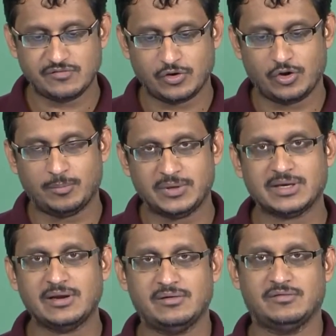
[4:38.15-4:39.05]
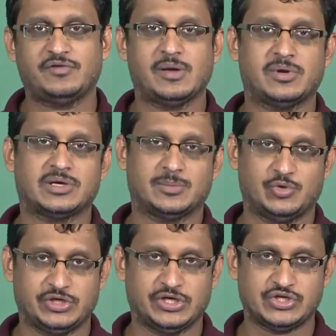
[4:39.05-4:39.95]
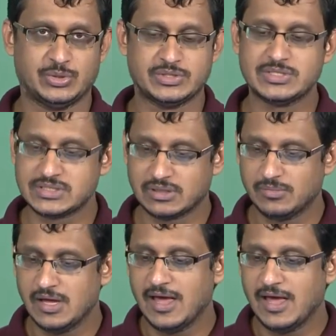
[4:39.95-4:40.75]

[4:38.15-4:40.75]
for an optical fiber communication system